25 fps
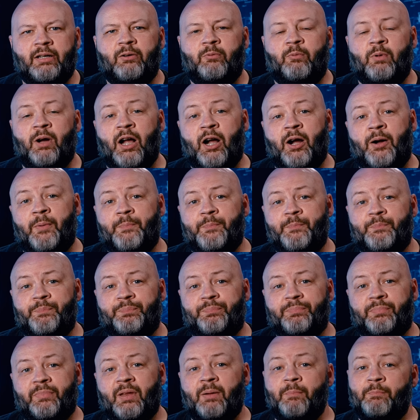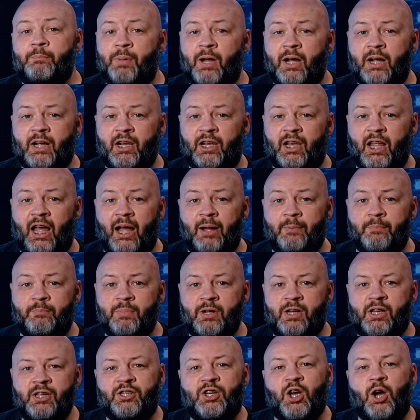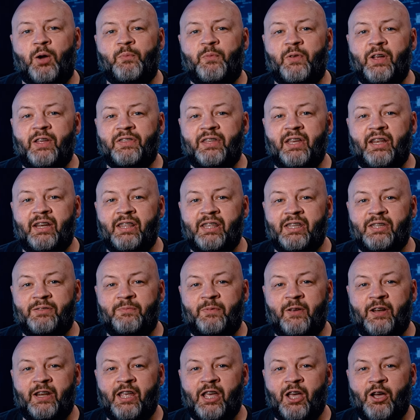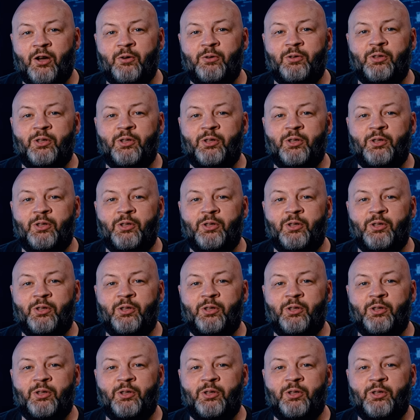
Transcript: Well, buckle up because hopefully at the end of this video,